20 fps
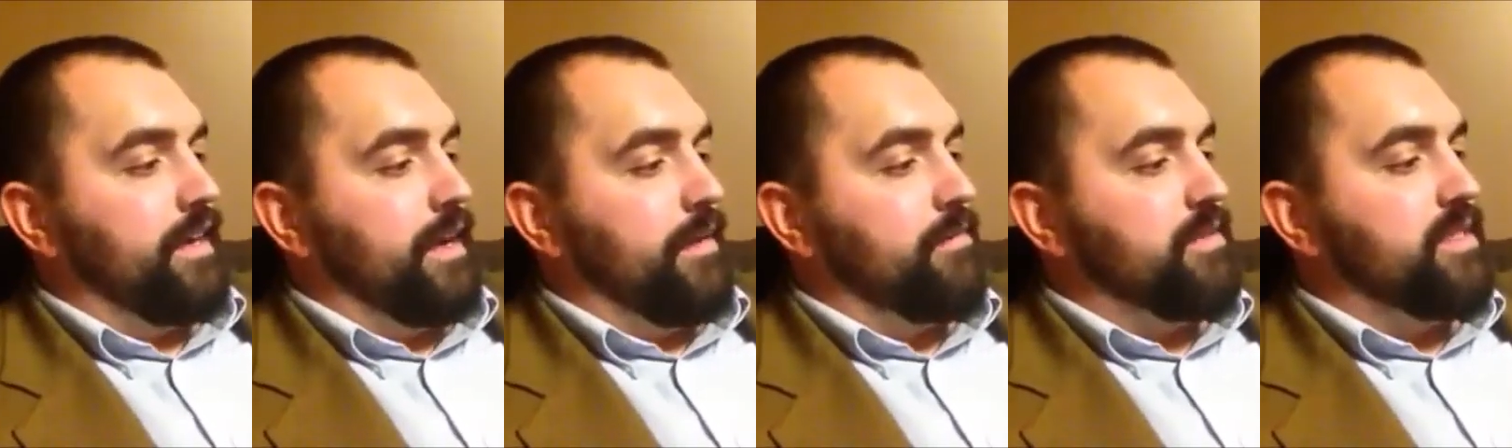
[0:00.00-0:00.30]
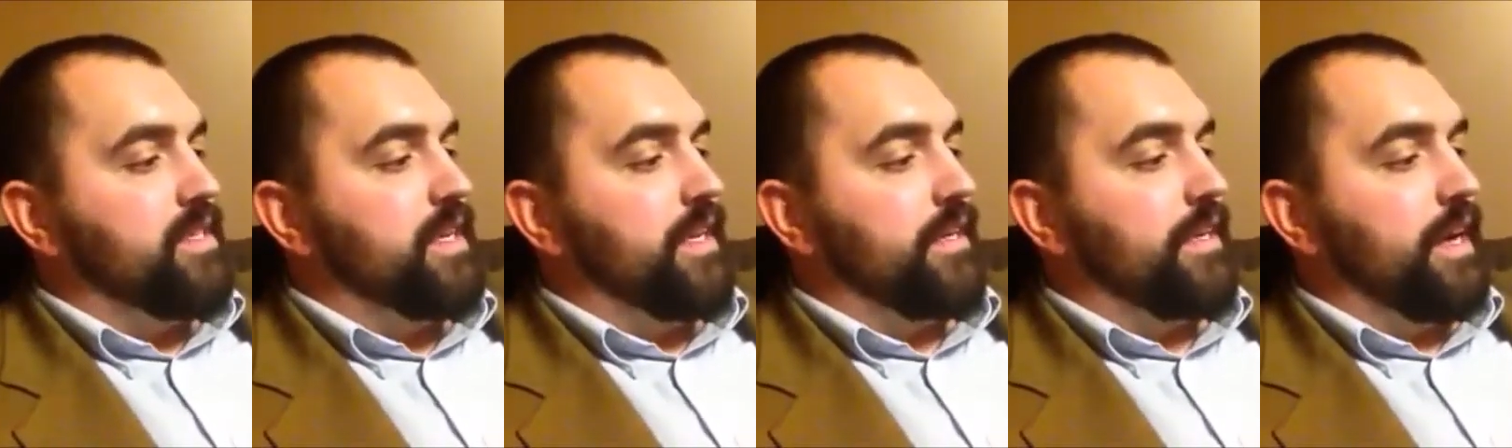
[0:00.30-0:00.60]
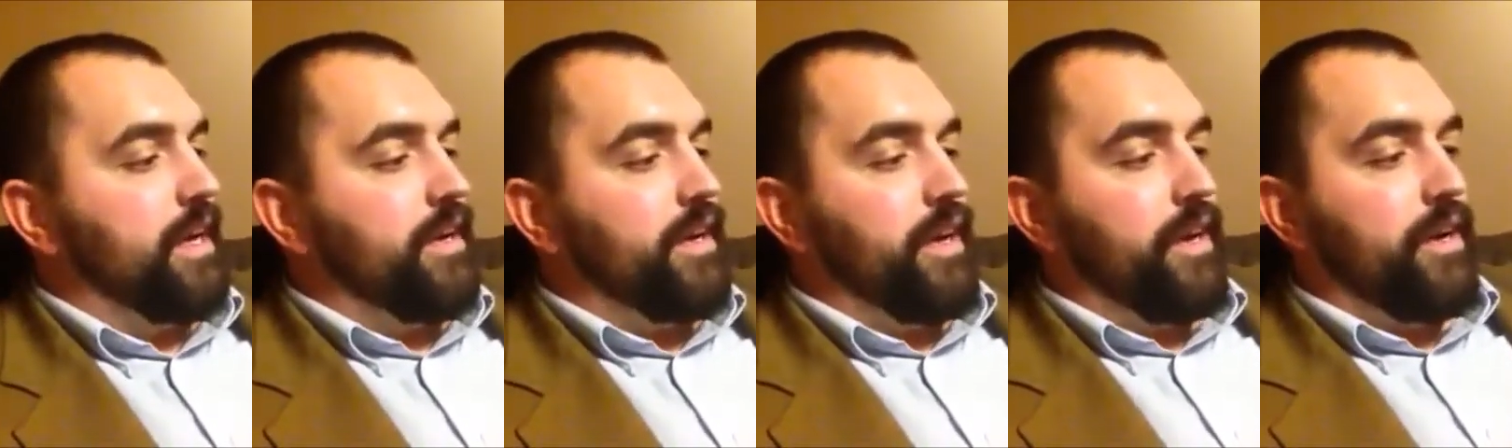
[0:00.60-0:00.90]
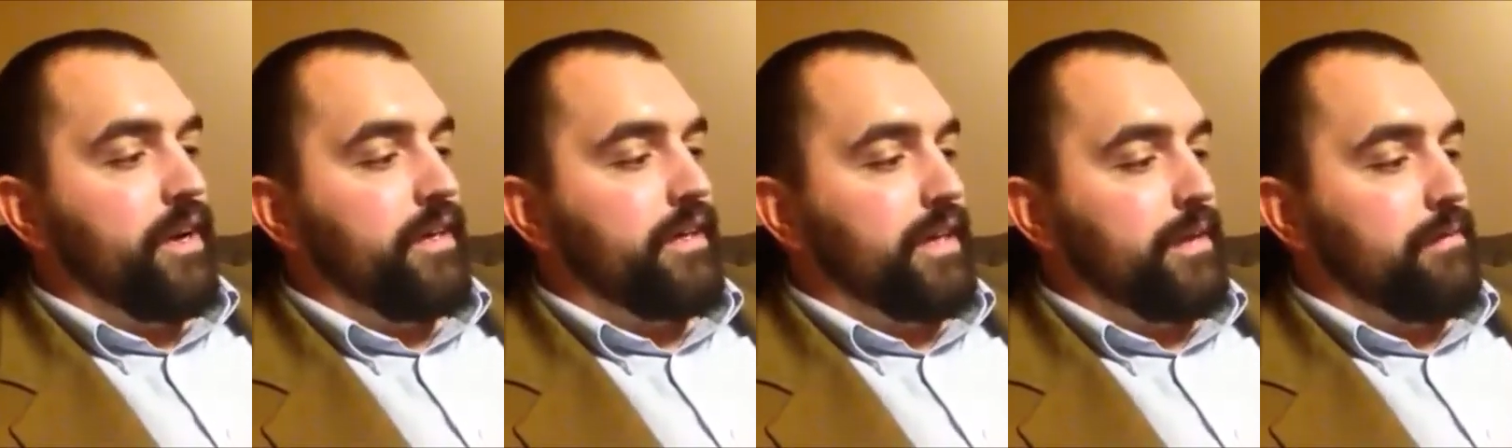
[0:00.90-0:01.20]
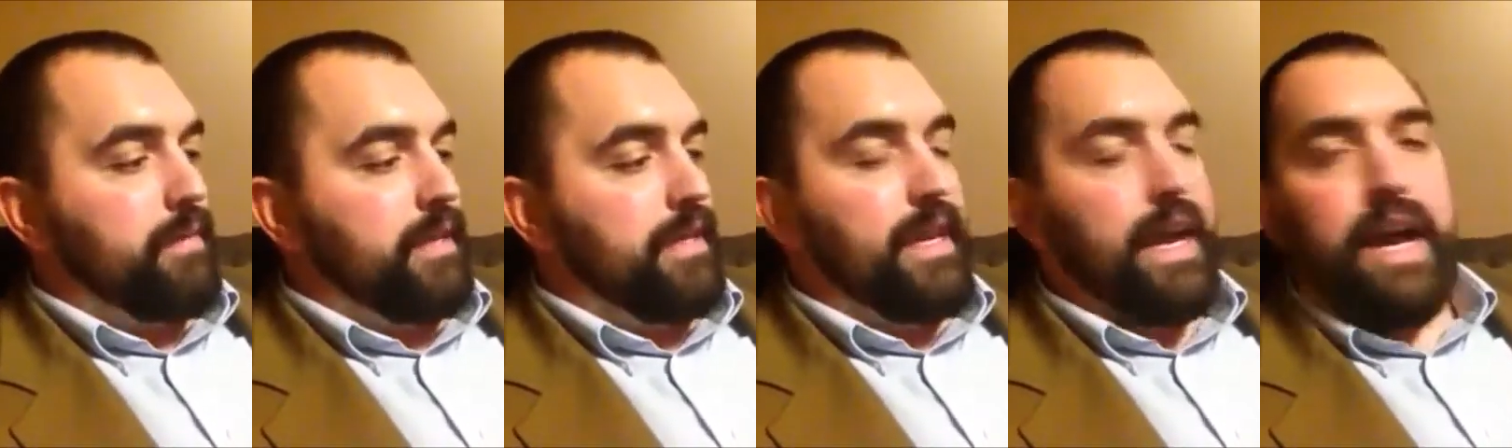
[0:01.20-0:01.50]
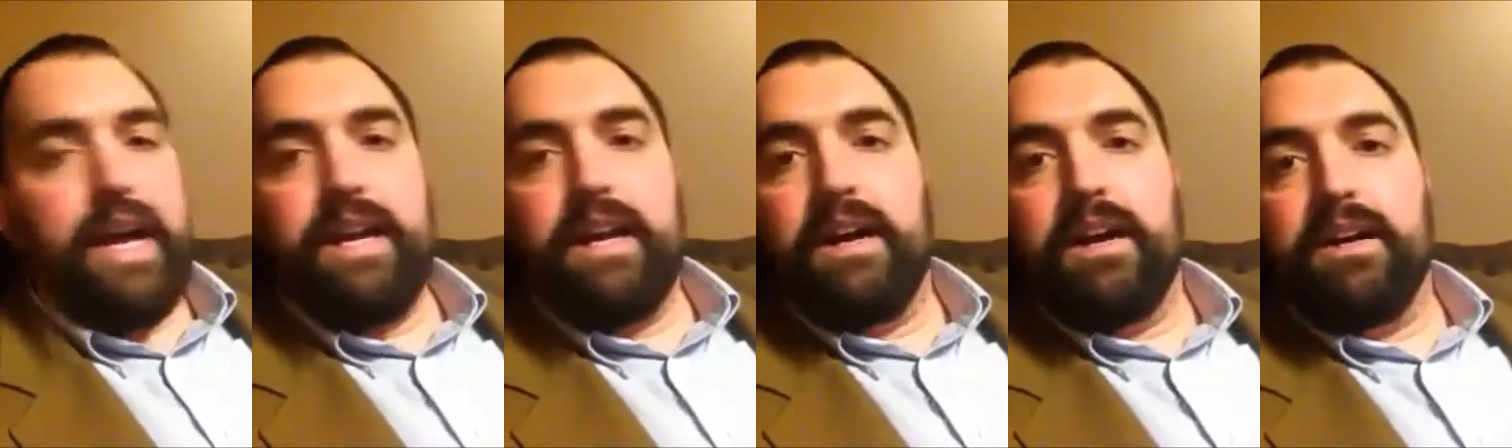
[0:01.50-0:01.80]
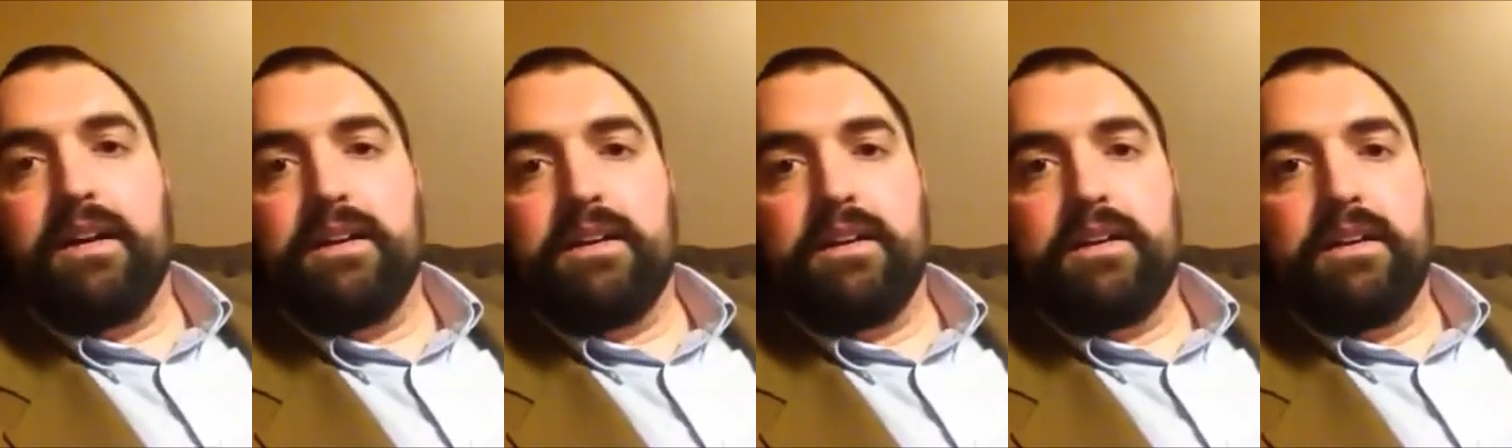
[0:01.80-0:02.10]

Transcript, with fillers: I'm sitting down here at the Medina